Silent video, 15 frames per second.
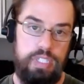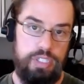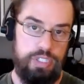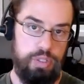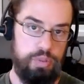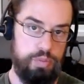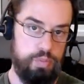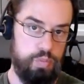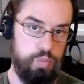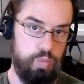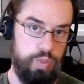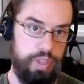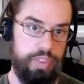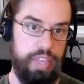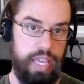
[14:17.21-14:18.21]
so
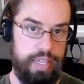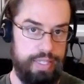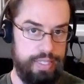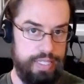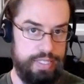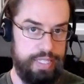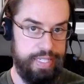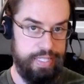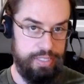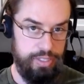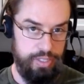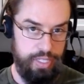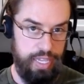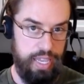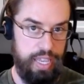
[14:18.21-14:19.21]
with that, let's take a
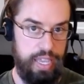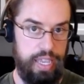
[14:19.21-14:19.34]
look